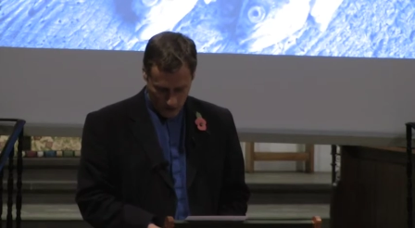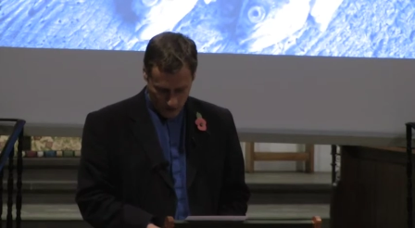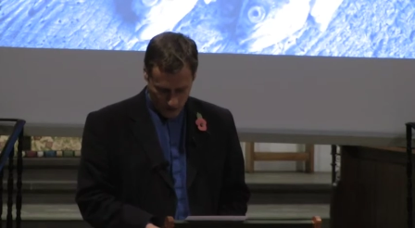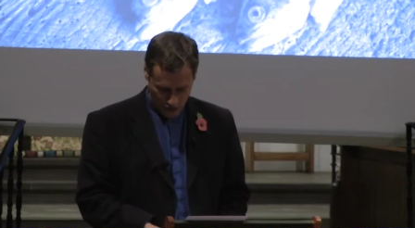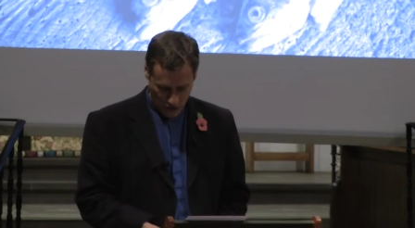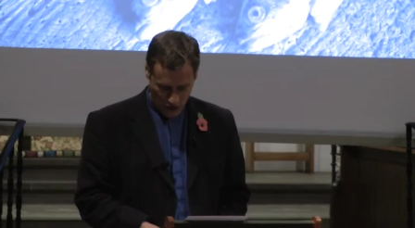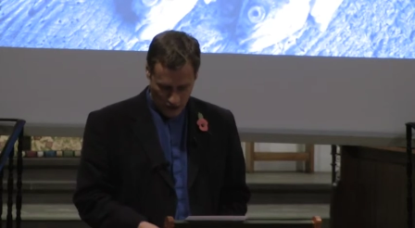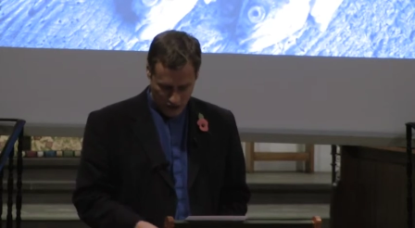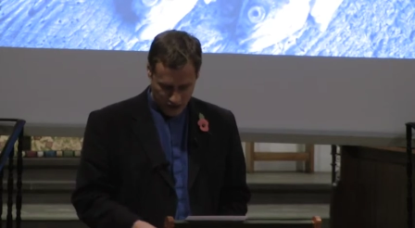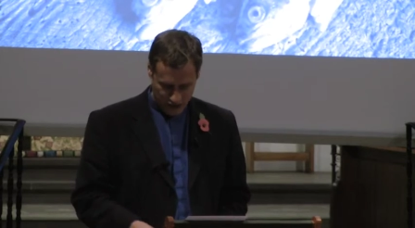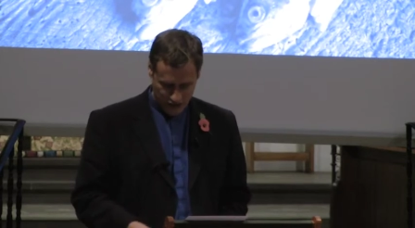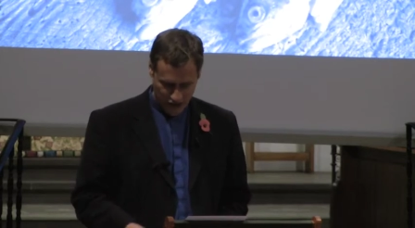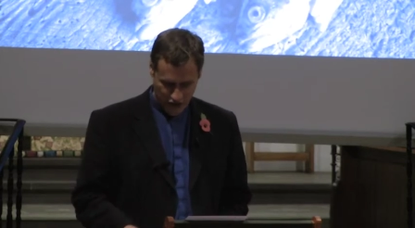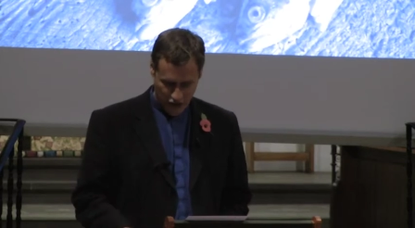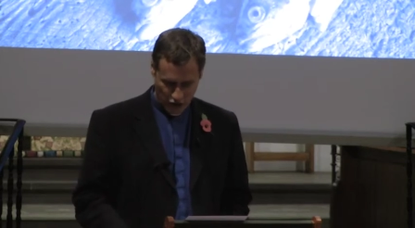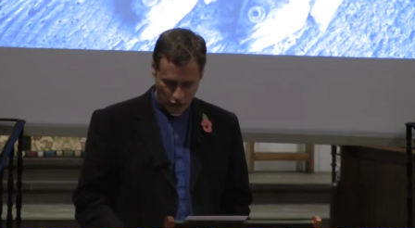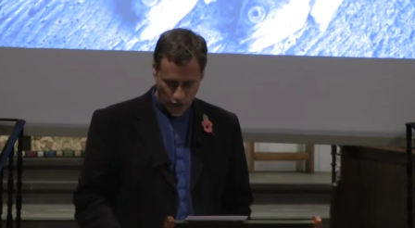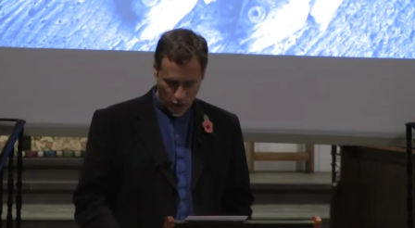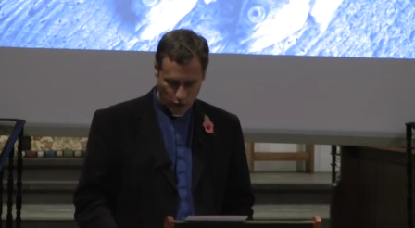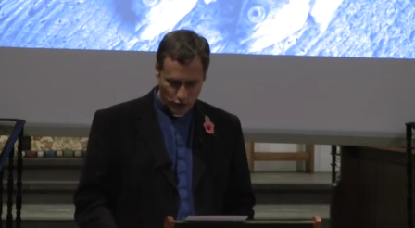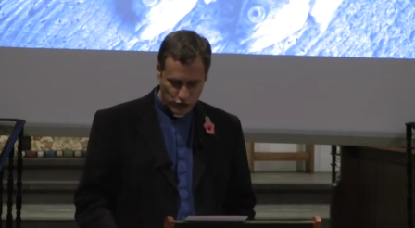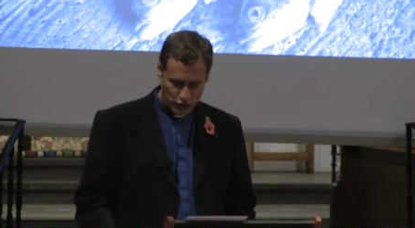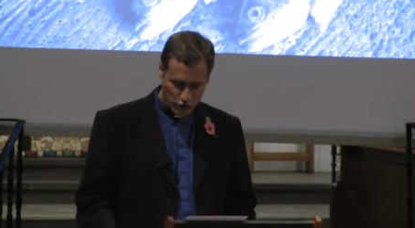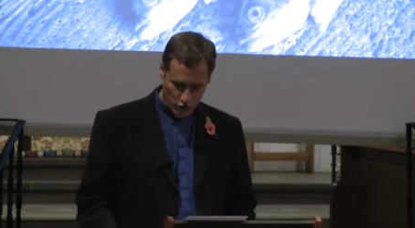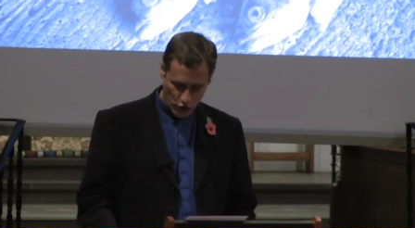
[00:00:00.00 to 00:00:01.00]
and trust that you
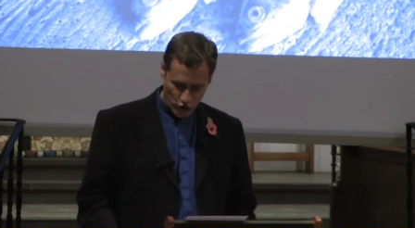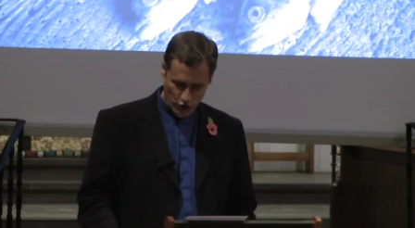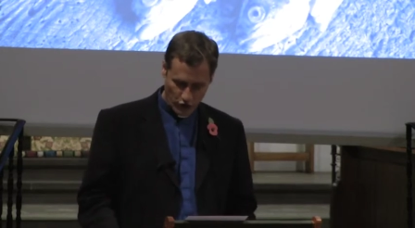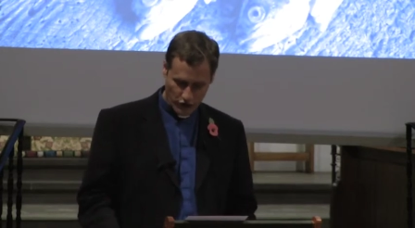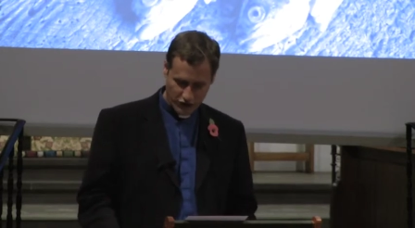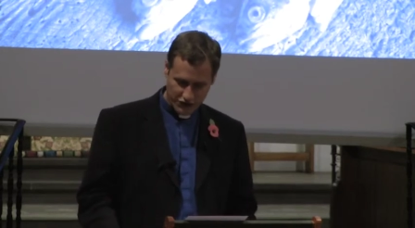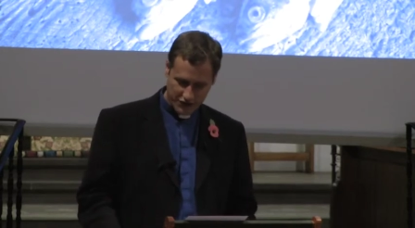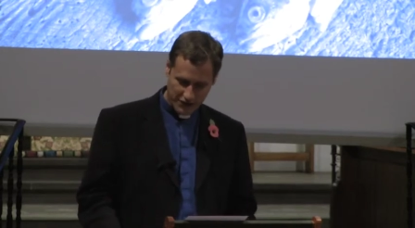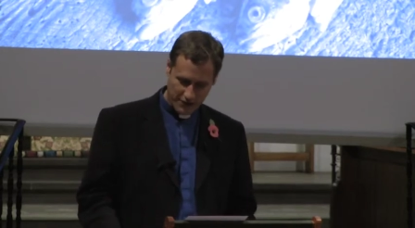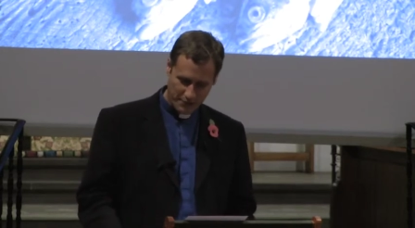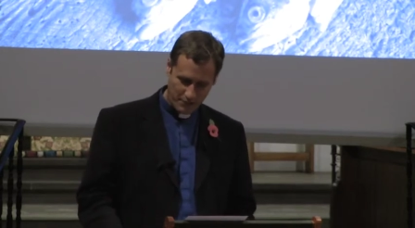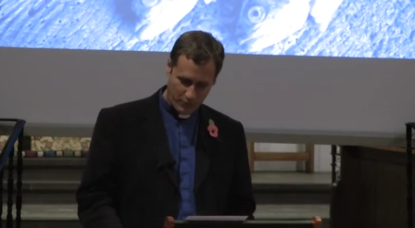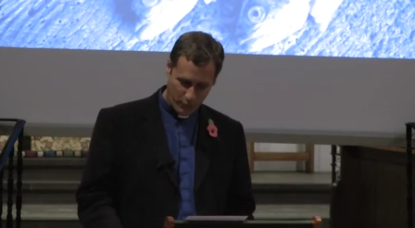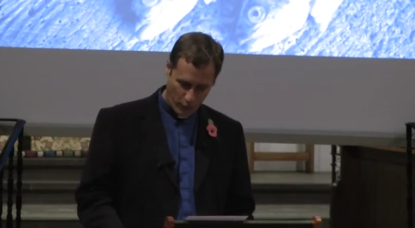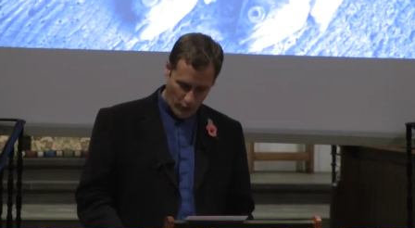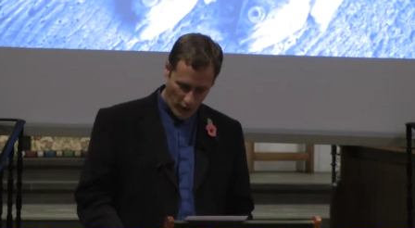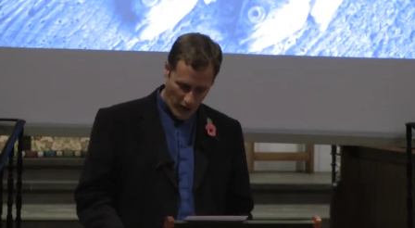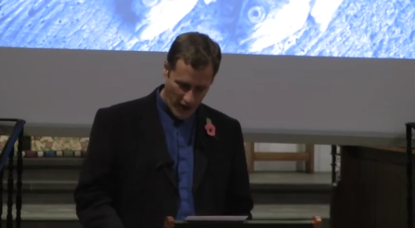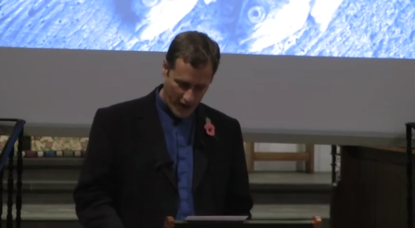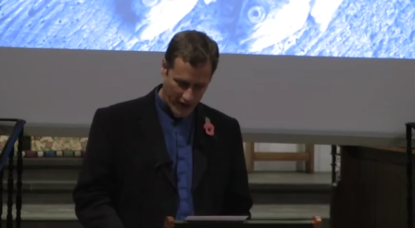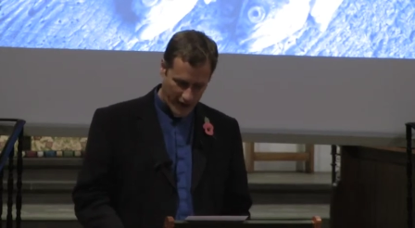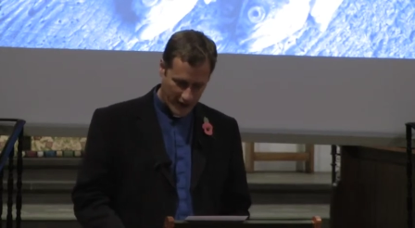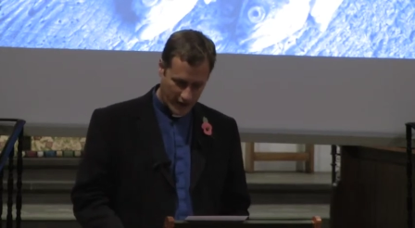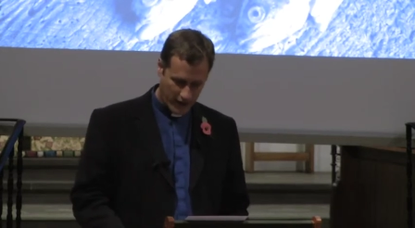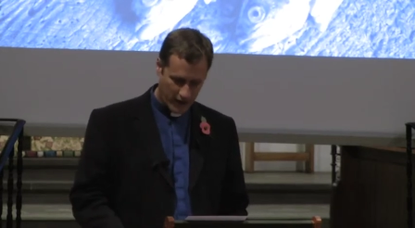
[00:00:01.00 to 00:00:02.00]
will join us in
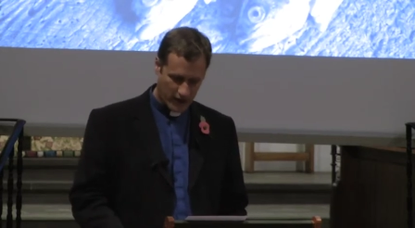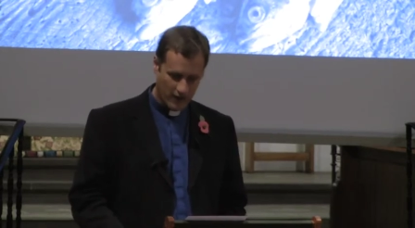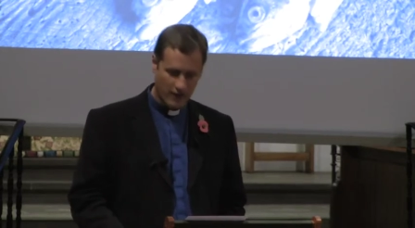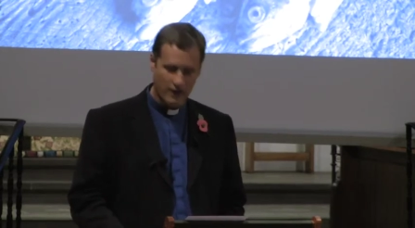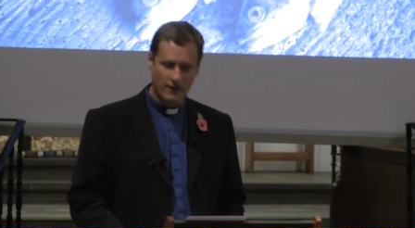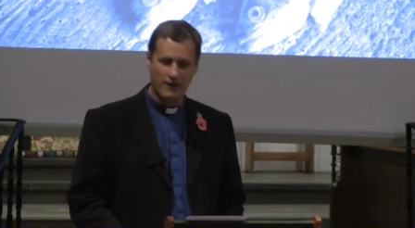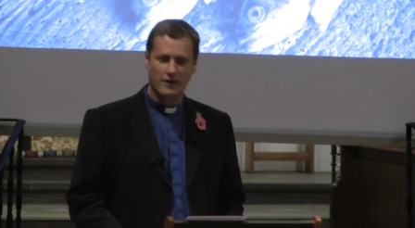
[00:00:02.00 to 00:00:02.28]
praying